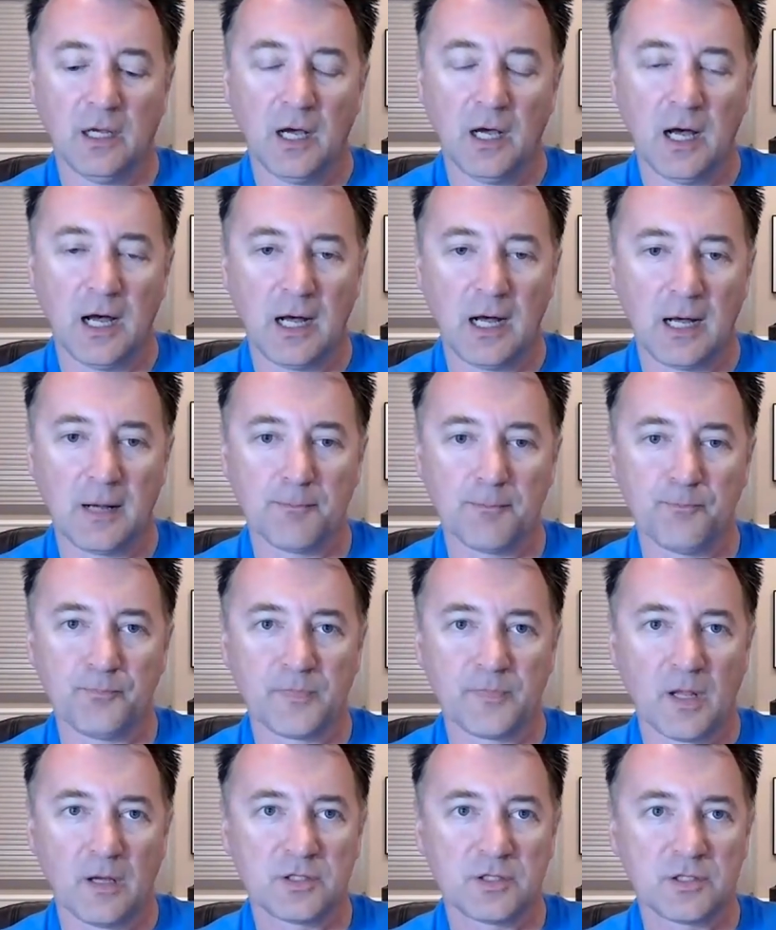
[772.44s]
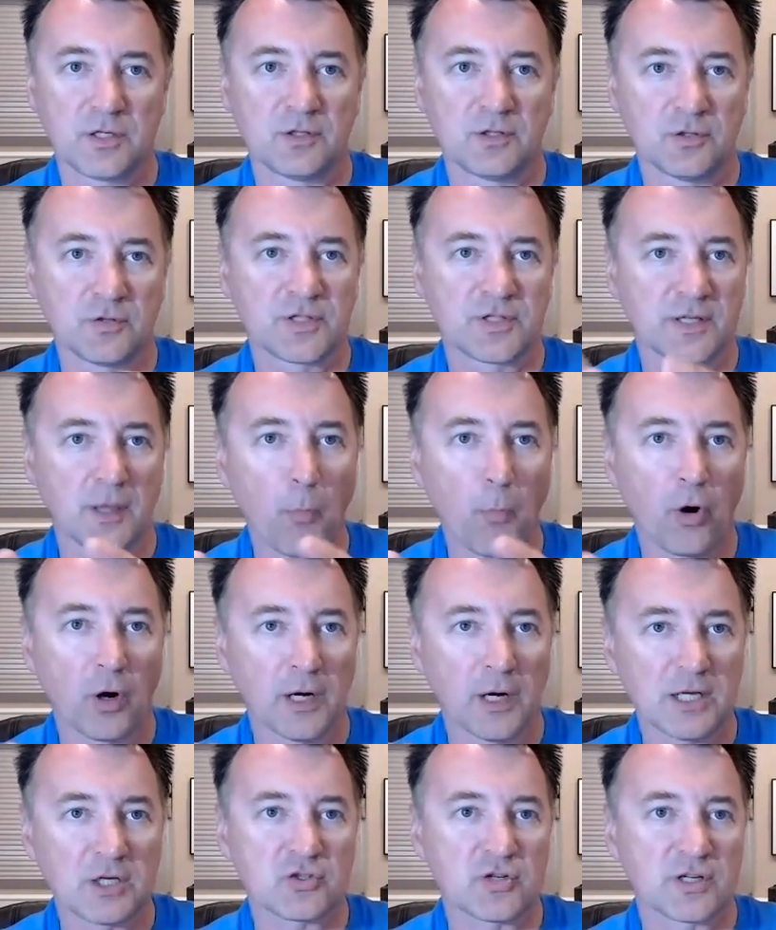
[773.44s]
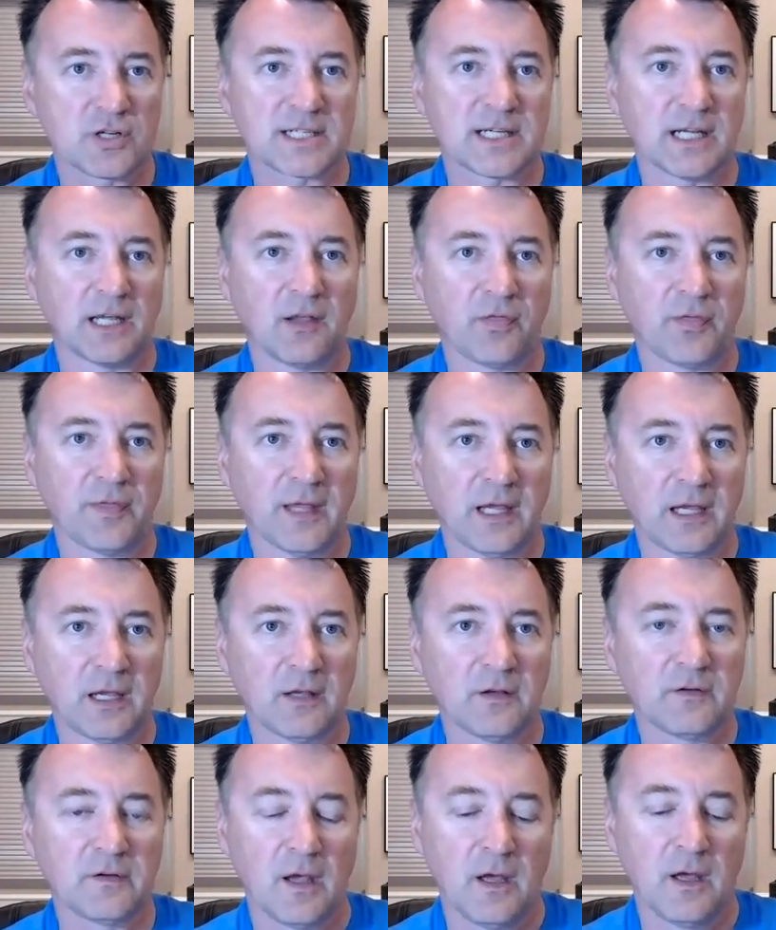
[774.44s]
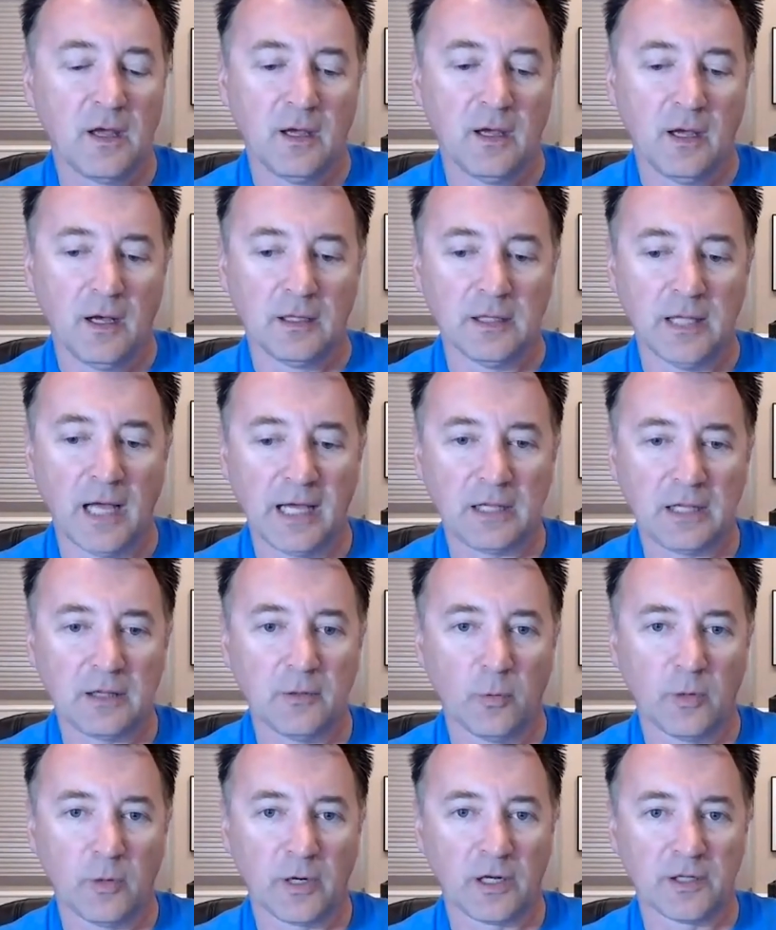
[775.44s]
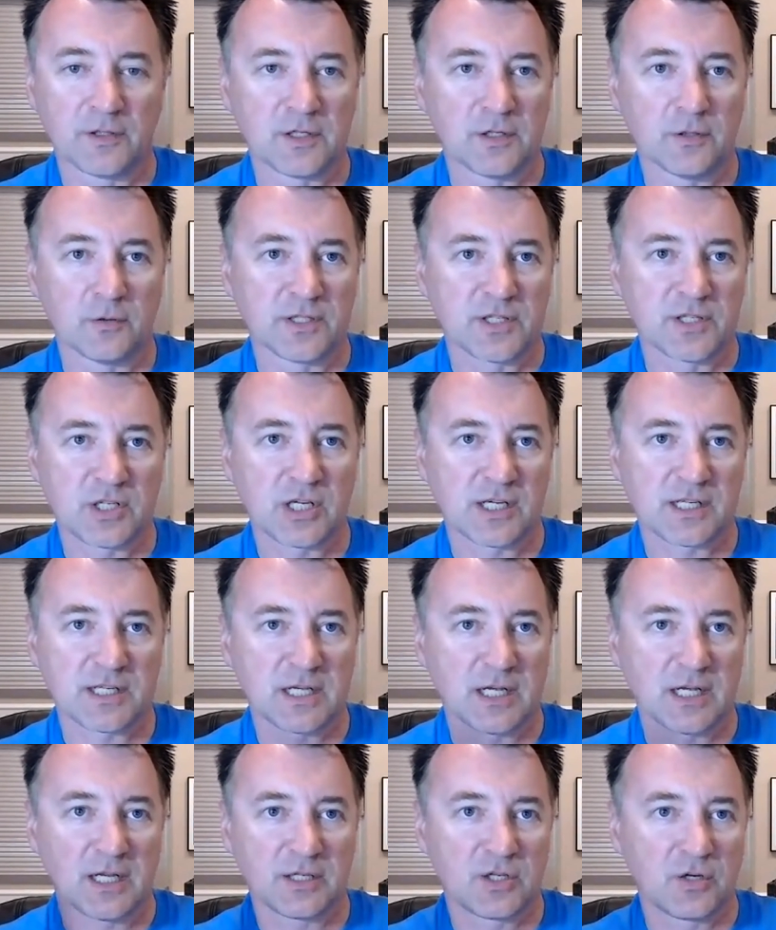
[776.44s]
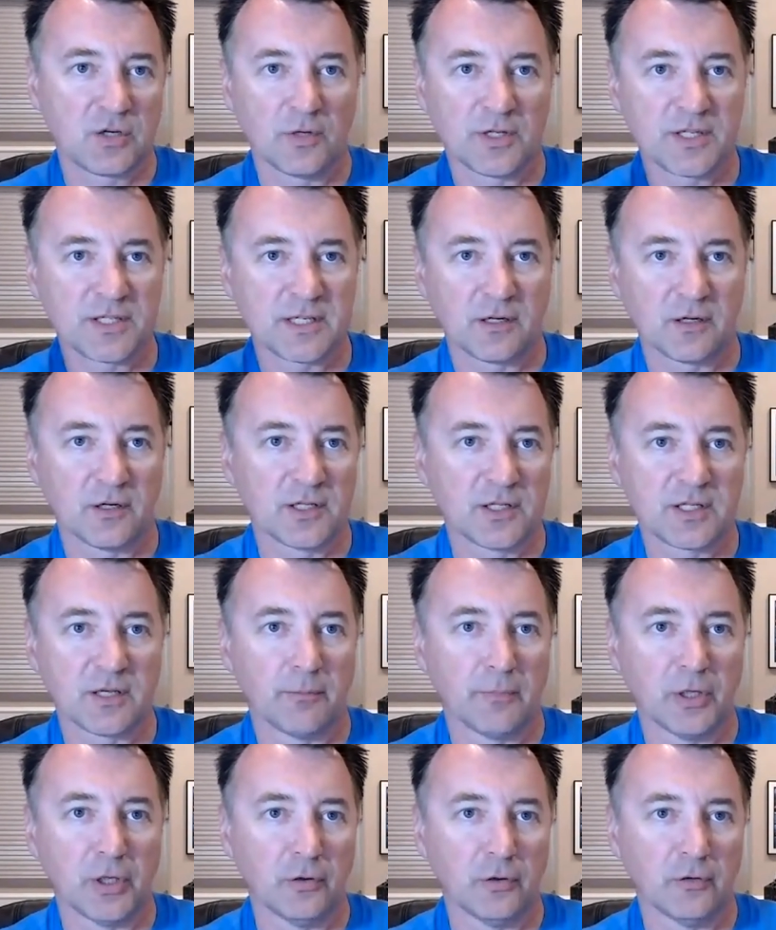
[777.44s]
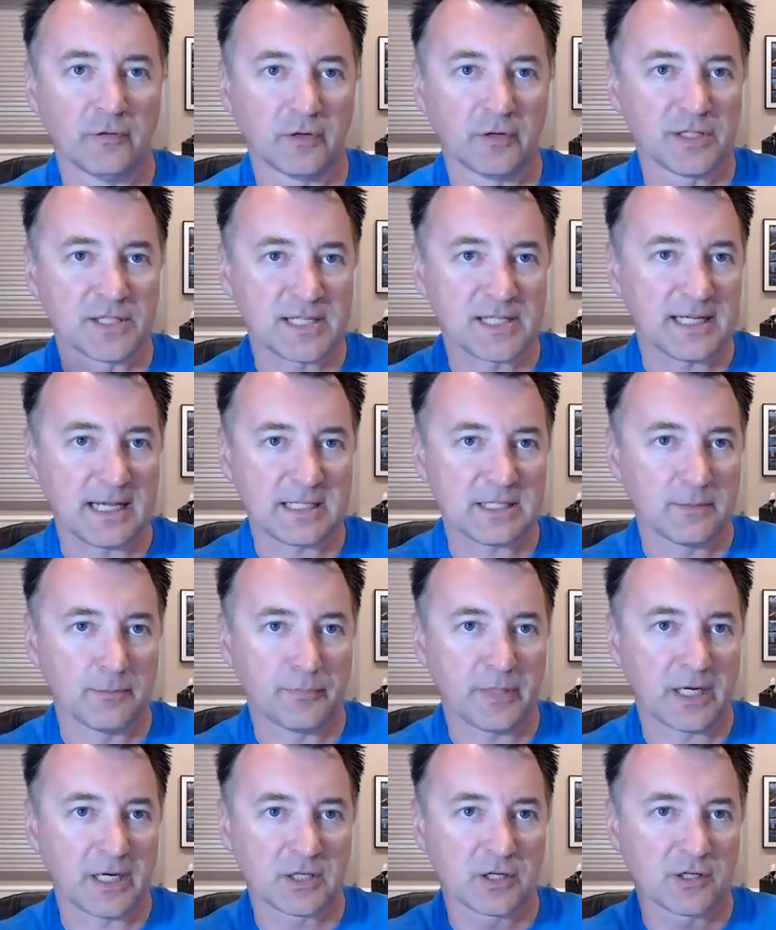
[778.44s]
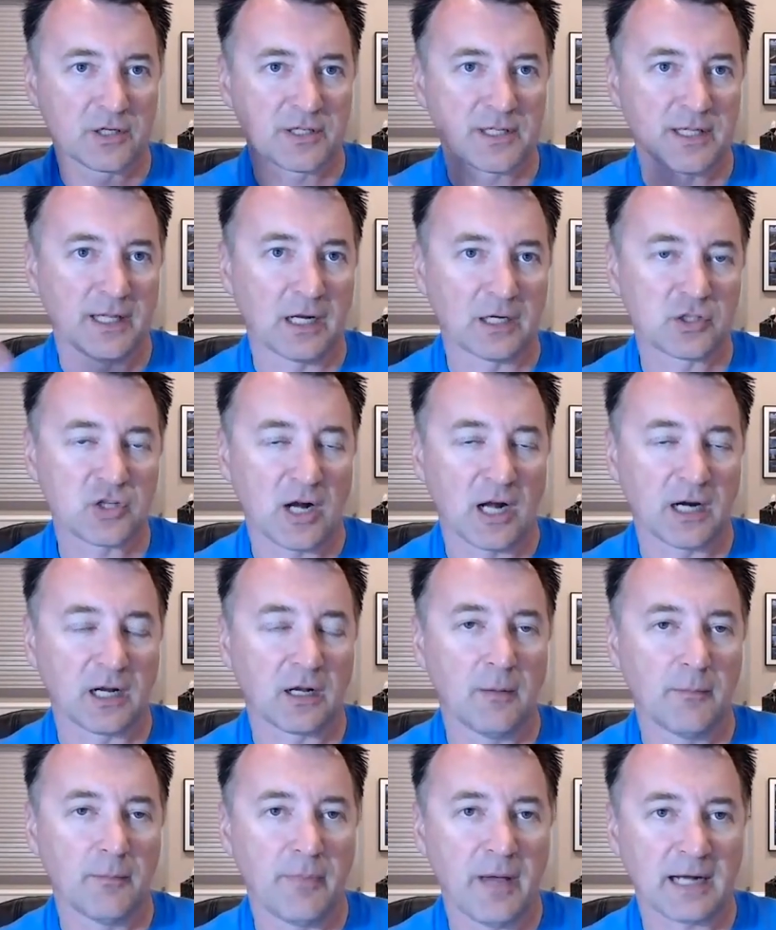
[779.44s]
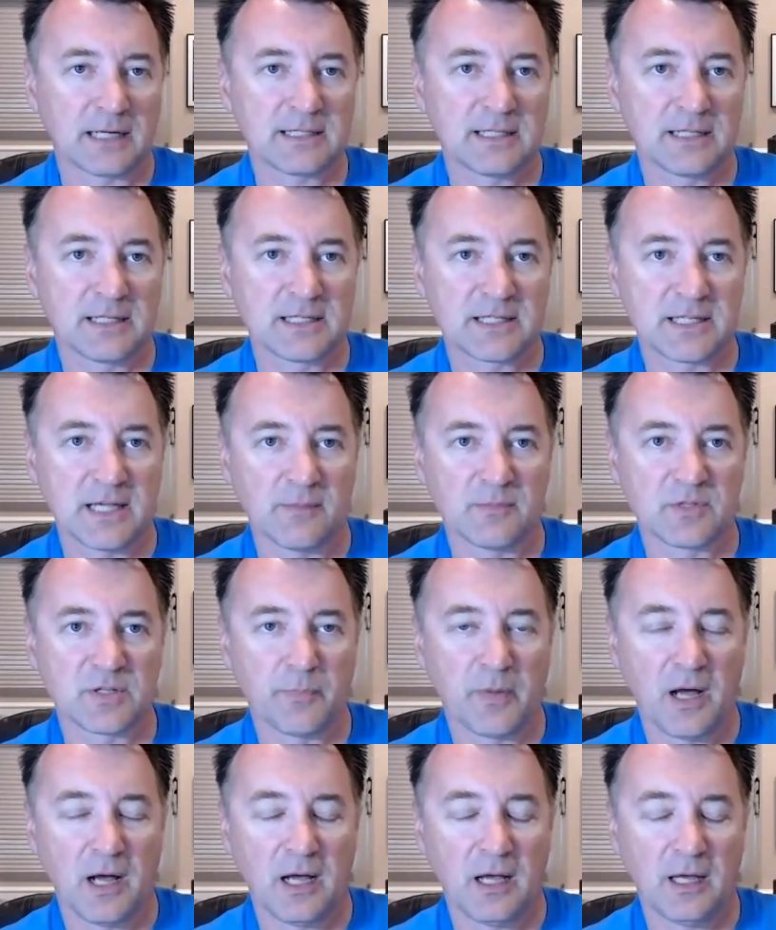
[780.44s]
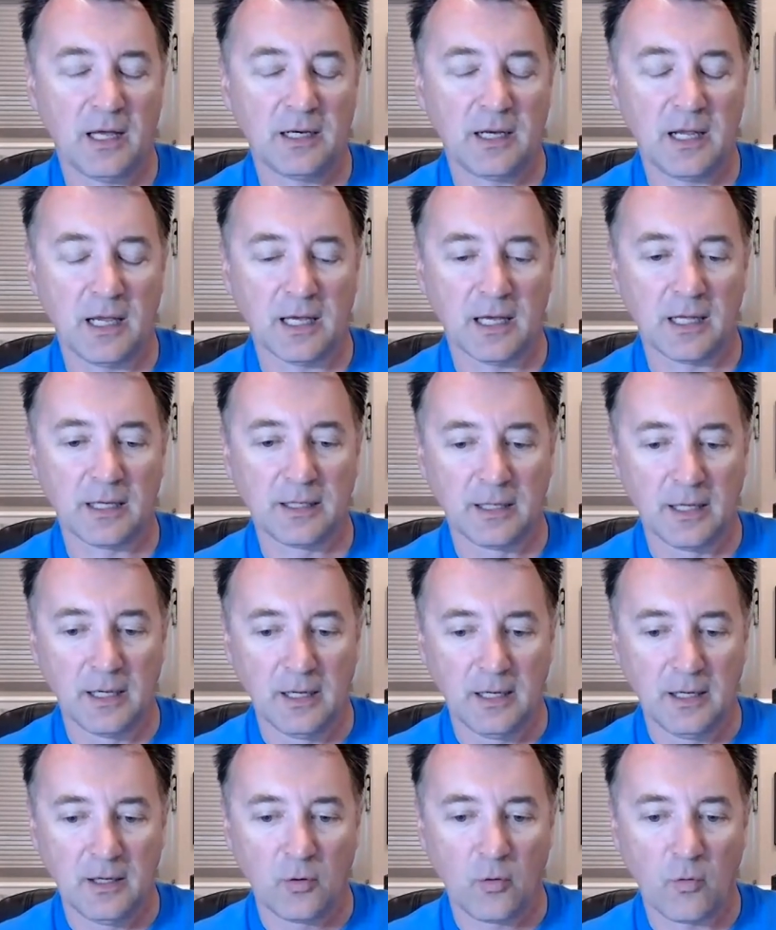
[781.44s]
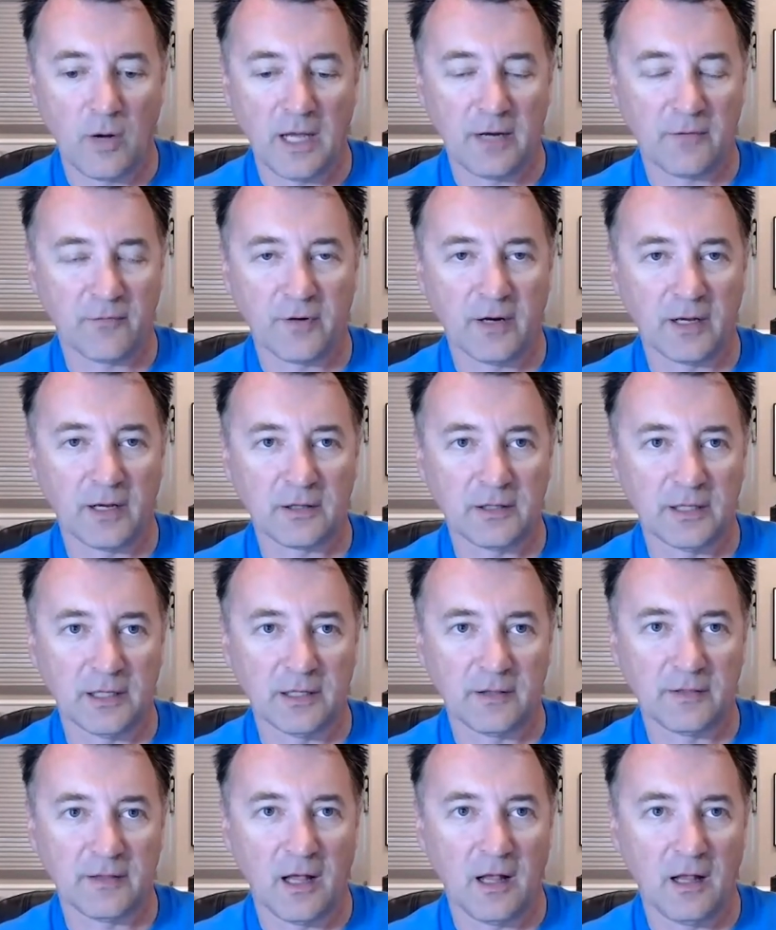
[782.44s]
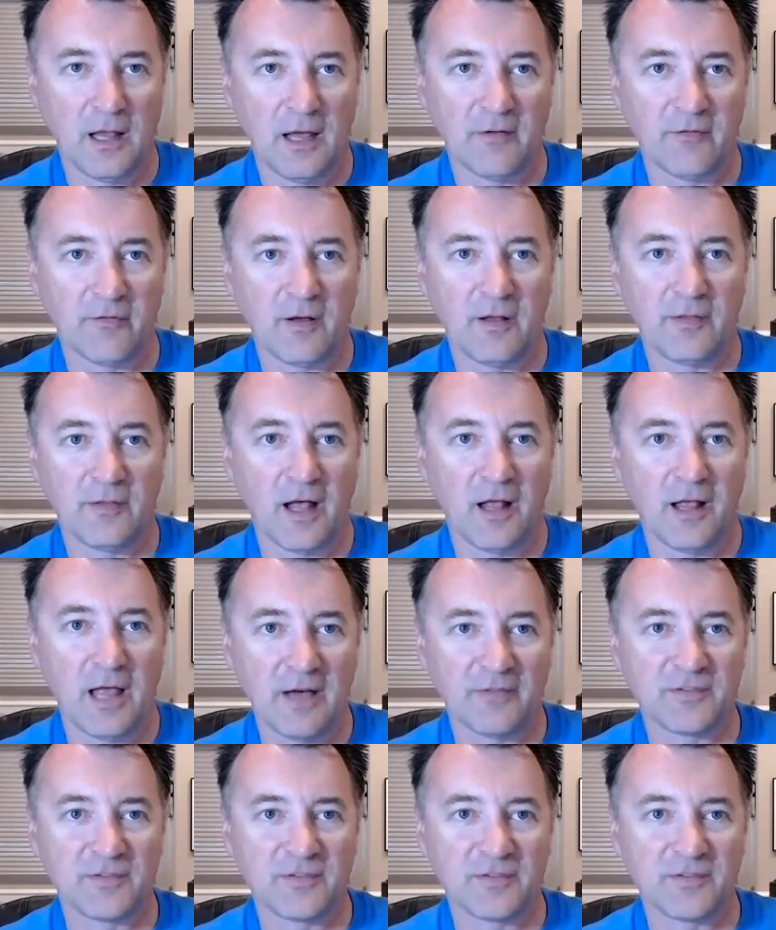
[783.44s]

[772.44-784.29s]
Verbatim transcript: um, to do some more interesting things. Likely, what it'll do is just uh, do a series of maneuvers, take some pictures, and then try to come back to the same spot. And quite frankly, they'll have they'll have